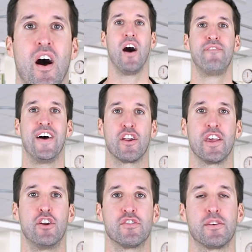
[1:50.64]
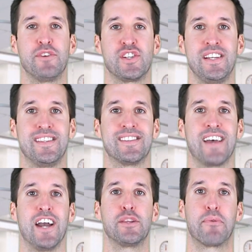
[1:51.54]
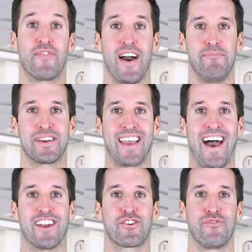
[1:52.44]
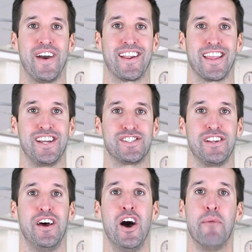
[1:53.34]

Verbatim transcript: A ventilator is a machine designed to provide mechanical ventilation